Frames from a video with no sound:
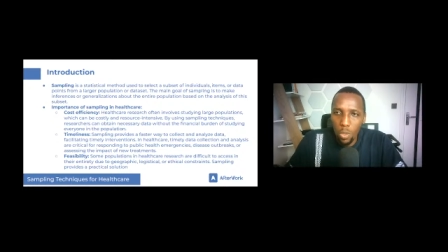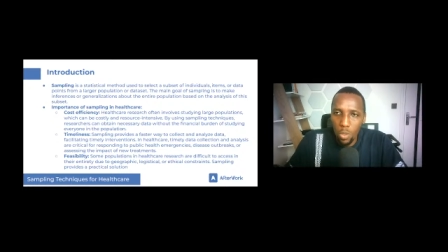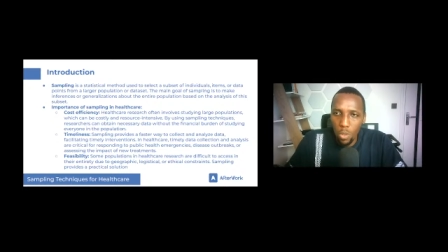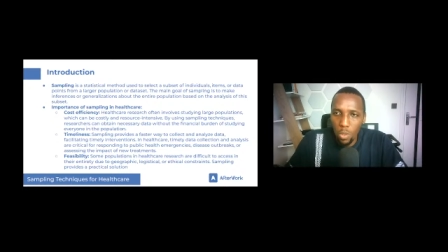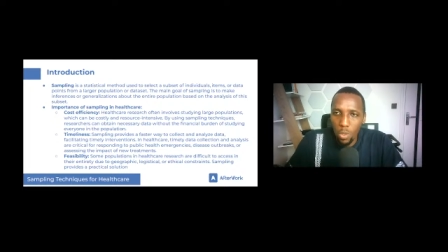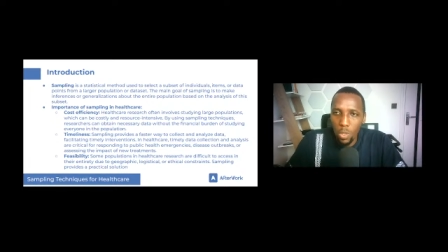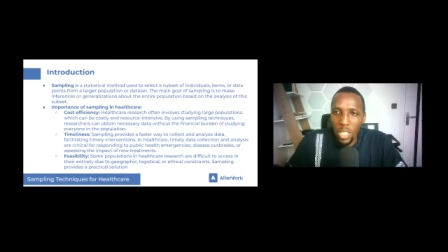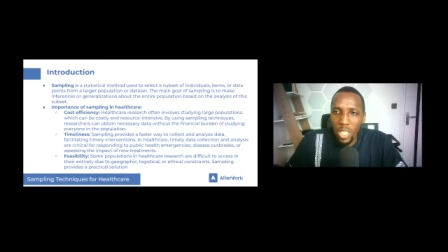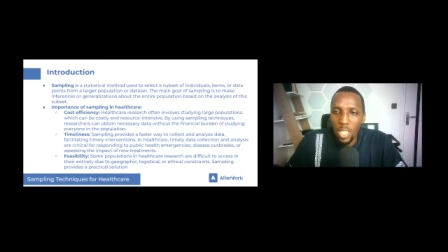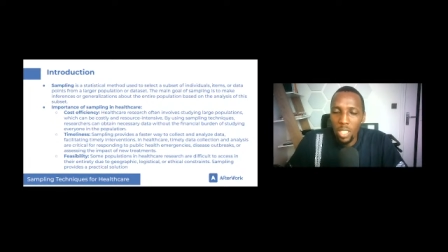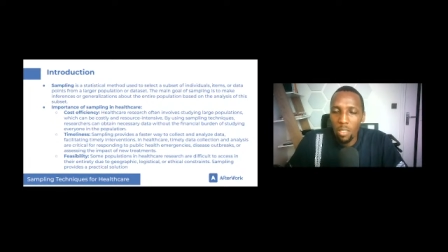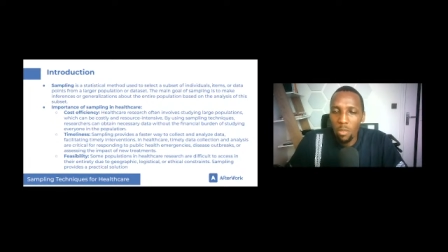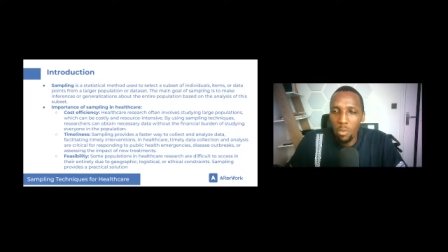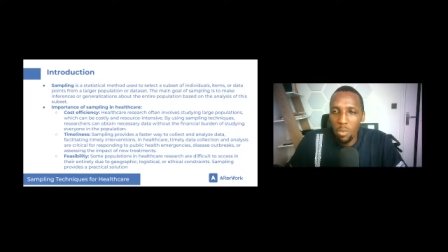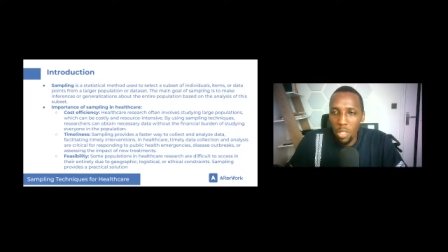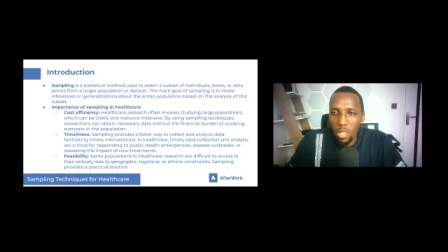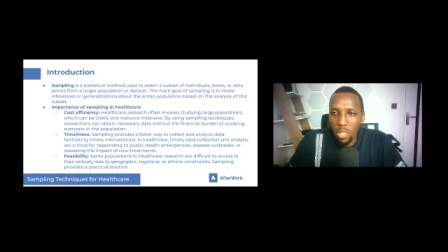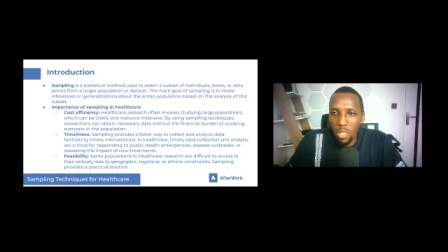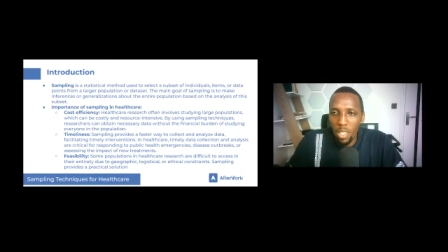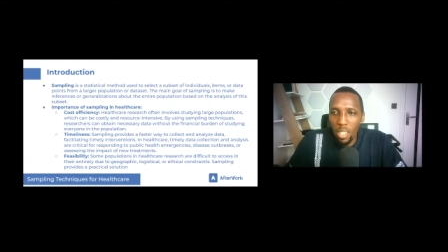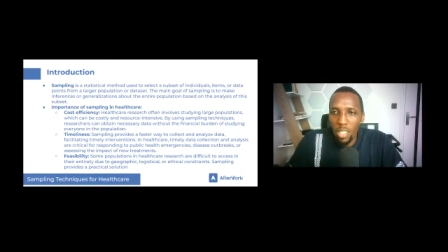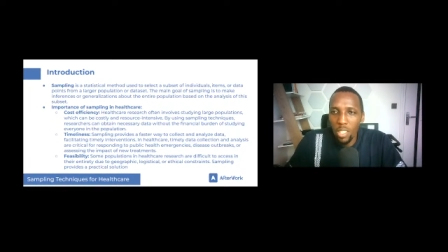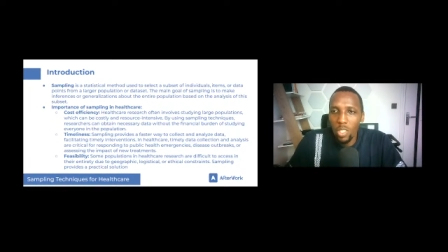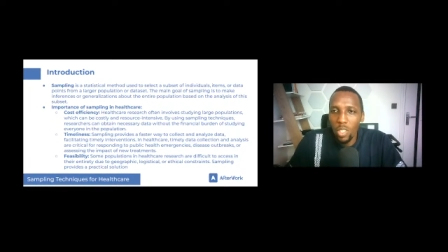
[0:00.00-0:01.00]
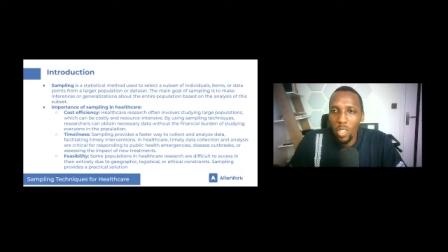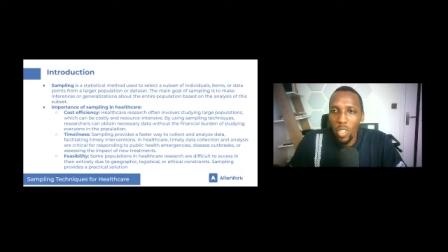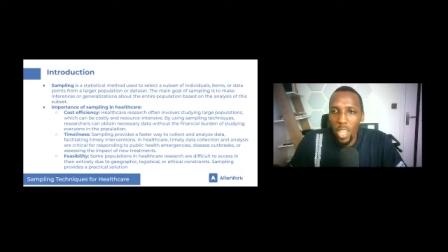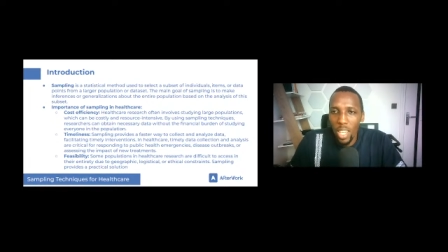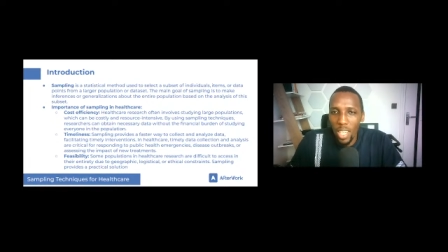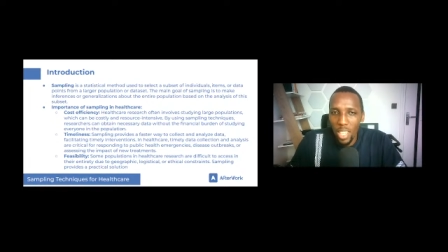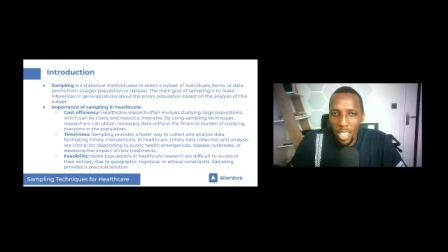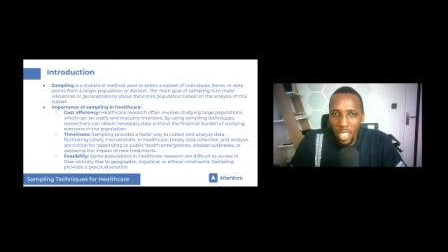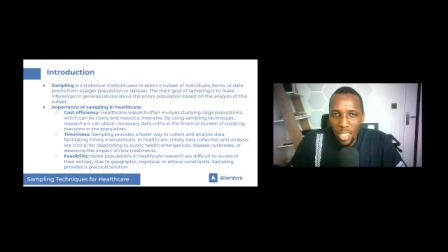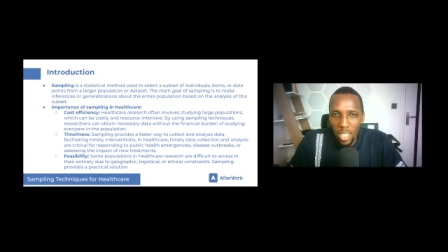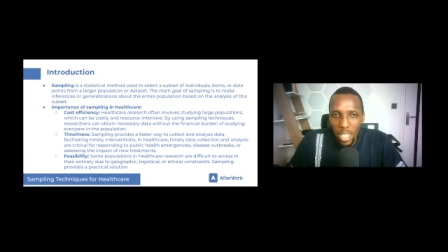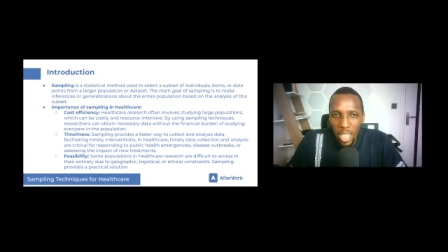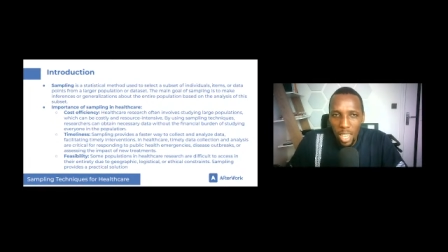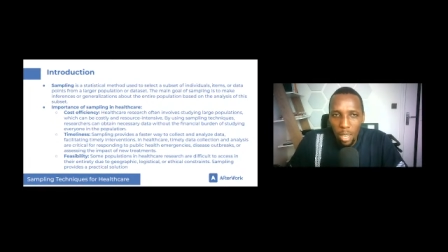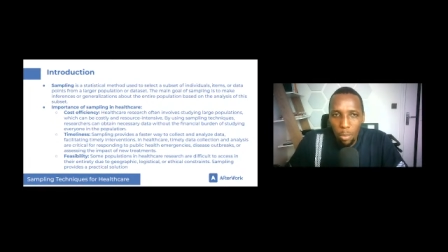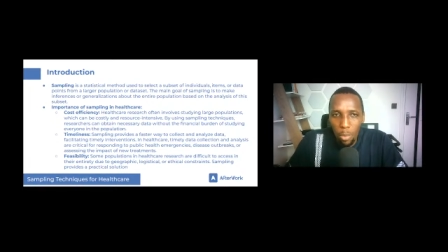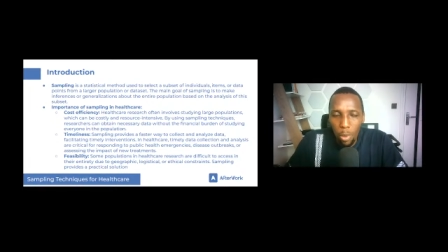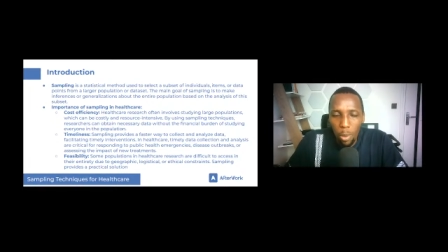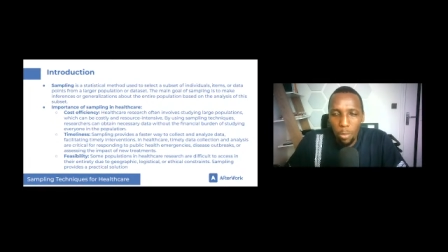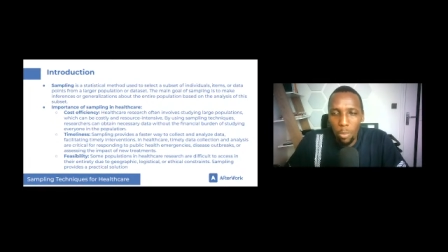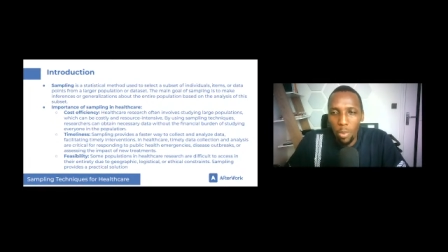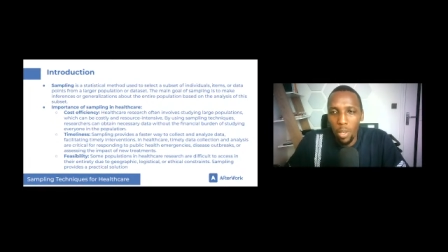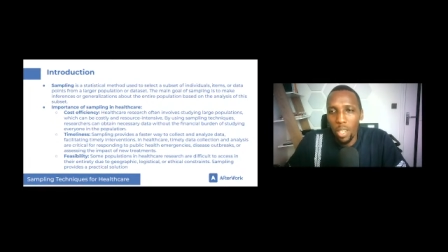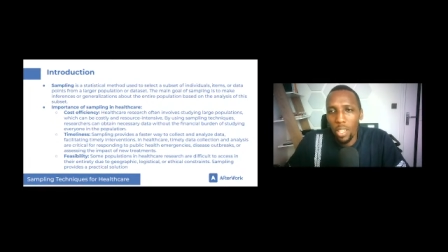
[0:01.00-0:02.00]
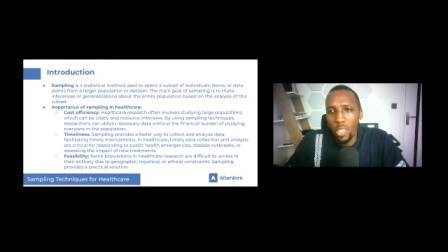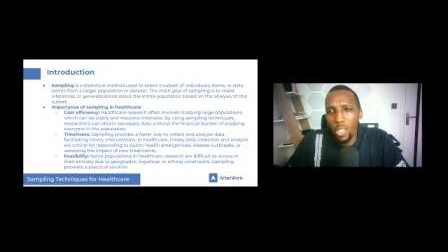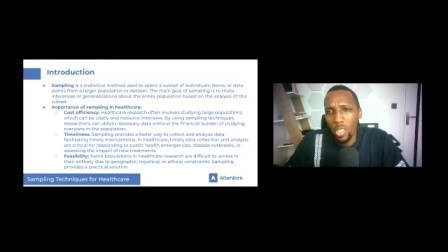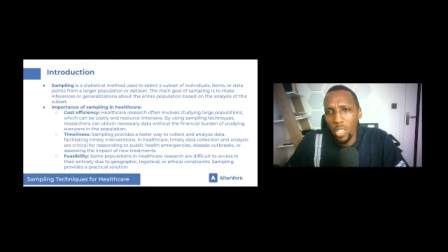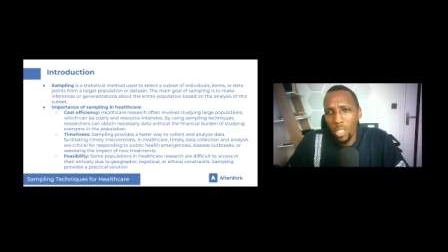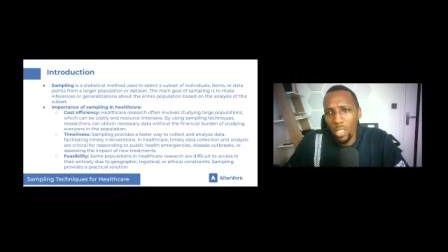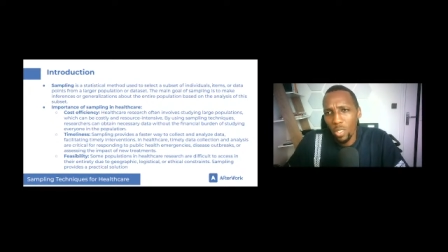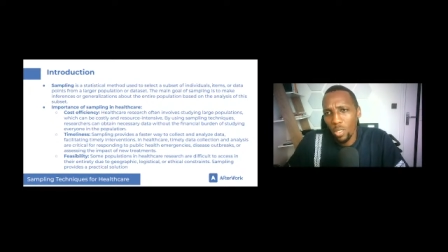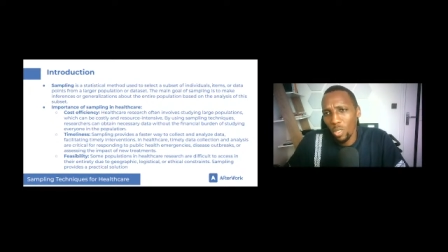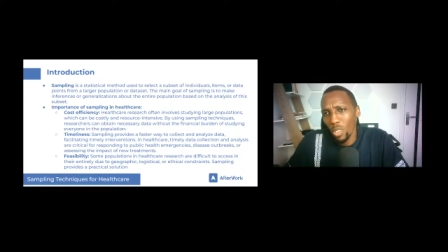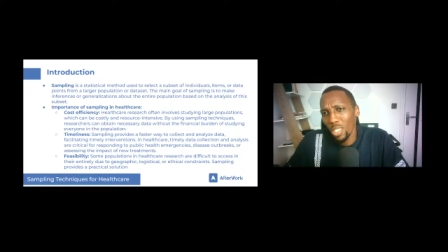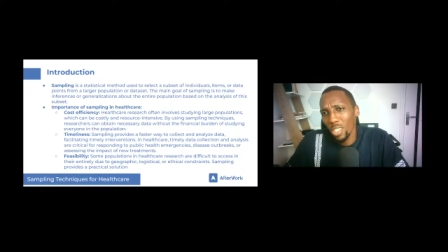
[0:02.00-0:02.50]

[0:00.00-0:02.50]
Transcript: doing research on an entire population.